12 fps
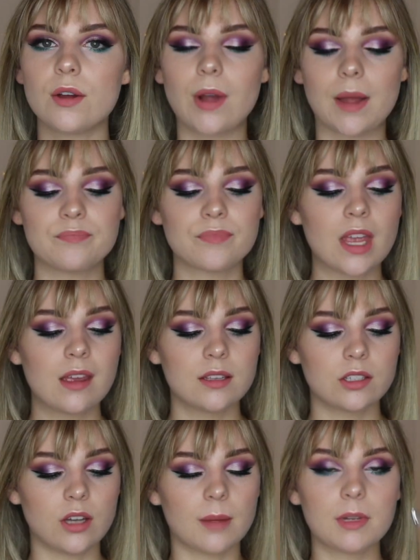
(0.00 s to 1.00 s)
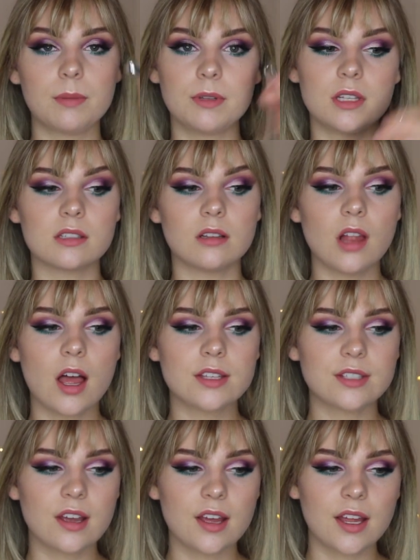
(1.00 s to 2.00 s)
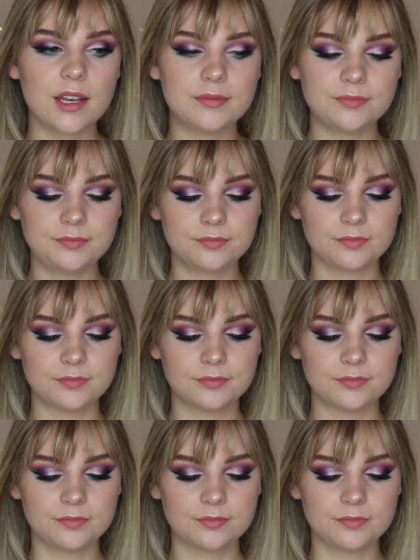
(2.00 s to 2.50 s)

Okay, so now I'm going to put this gloss on.